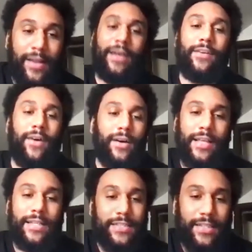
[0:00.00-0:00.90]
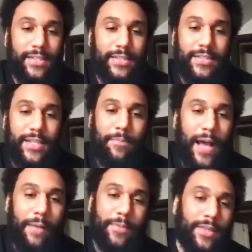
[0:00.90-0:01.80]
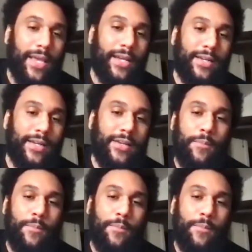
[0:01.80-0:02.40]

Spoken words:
And all I see is a depopulated and